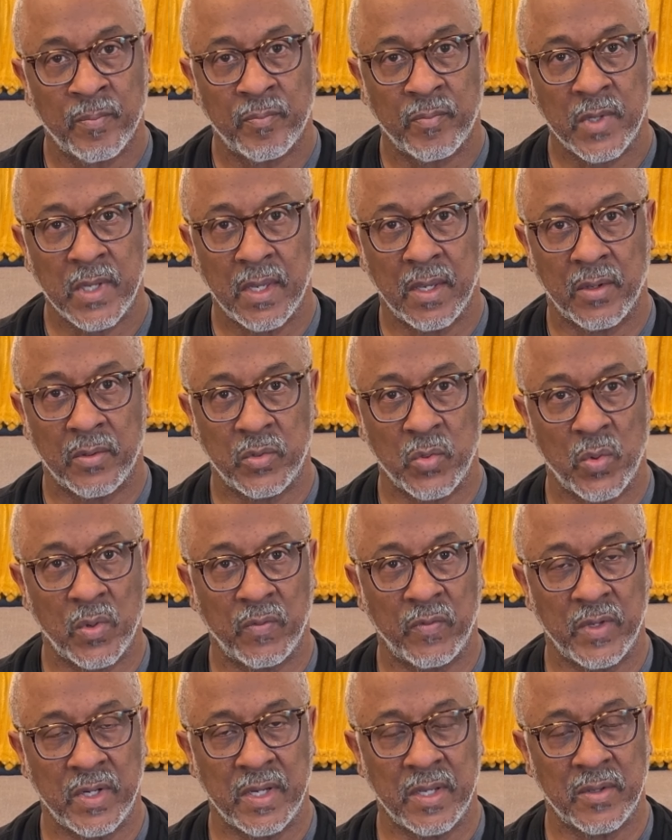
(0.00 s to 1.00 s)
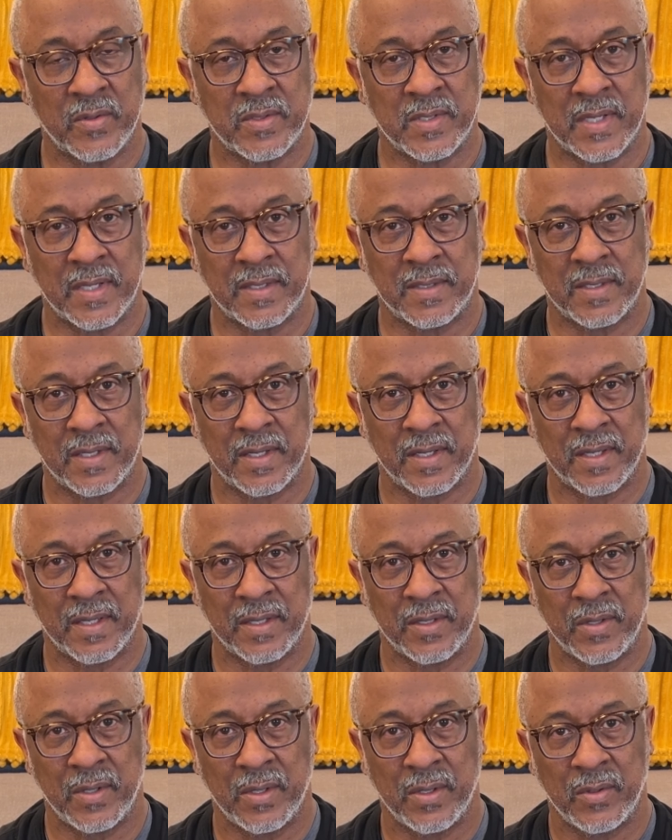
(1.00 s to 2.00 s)
doing videos that
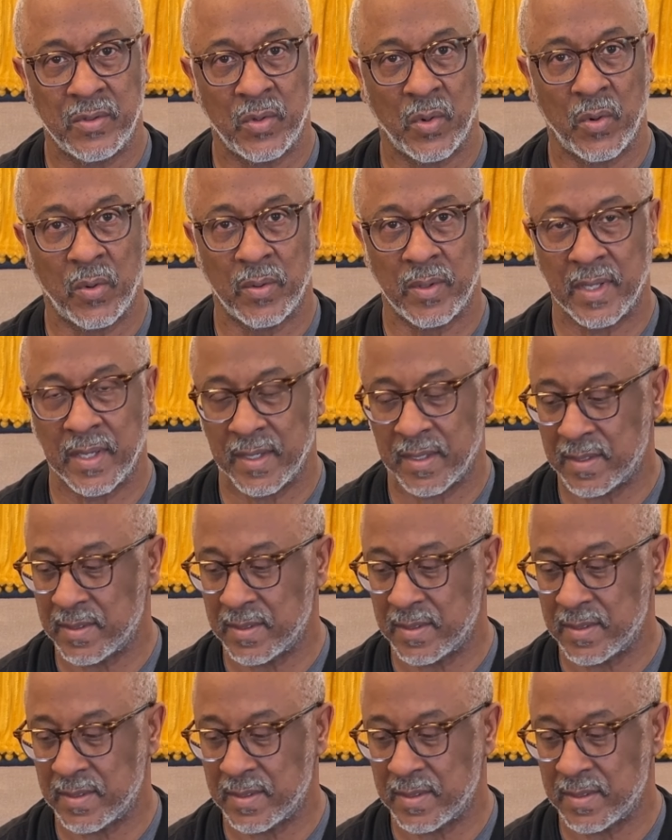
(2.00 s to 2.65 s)
you all like.